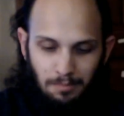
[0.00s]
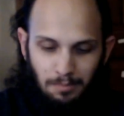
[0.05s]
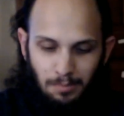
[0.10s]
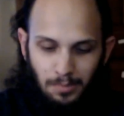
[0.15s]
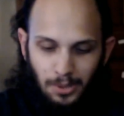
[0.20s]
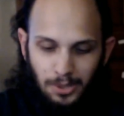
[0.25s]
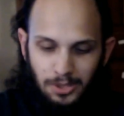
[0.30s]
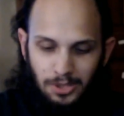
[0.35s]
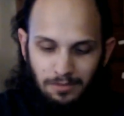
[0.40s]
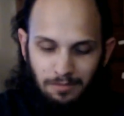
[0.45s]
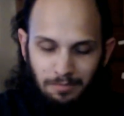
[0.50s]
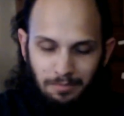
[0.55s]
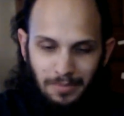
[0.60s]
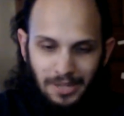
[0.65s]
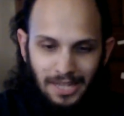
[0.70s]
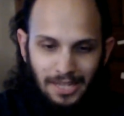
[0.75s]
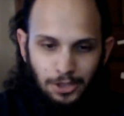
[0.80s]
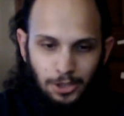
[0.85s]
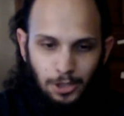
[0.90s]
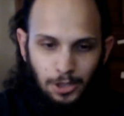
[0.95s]
Books of
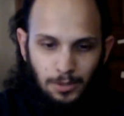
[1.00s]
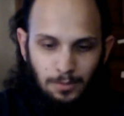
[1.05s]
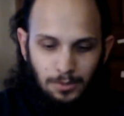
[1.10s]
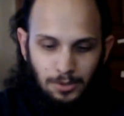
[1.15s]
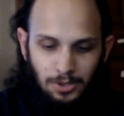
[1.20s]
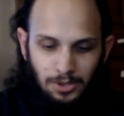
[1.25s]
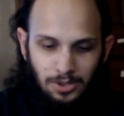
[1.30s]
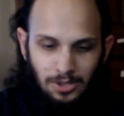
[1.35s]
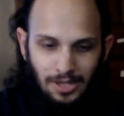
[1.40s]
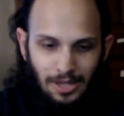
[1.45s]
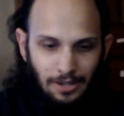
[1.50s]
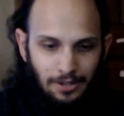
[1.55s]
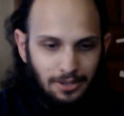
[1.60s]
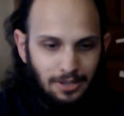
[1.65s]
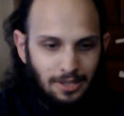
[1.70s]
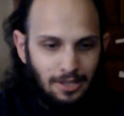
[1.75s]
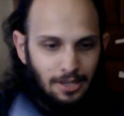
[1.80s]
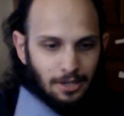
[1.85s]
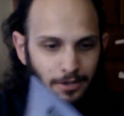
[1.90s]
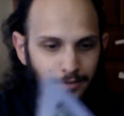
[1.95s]
Magic, which is out at
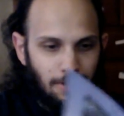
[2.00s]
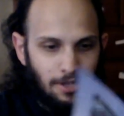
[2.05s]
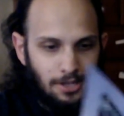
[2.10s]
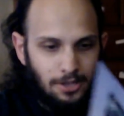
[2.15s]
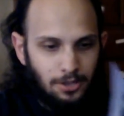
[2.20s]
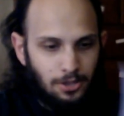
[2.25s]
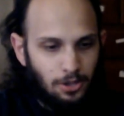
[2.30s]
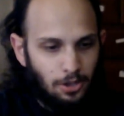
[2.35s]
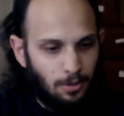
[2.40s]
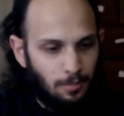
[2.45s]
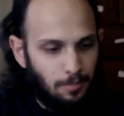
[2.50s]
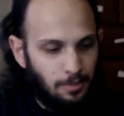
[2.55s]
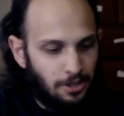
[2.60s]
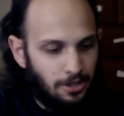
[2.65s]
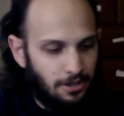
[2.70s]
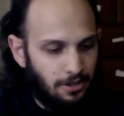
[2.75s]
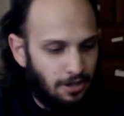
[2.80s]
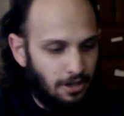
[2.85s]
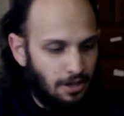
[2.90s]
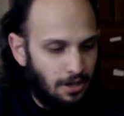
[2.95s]
the end of
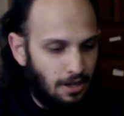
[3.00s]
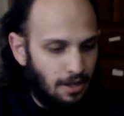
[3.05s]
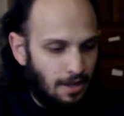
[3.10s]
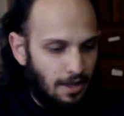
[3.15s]
October.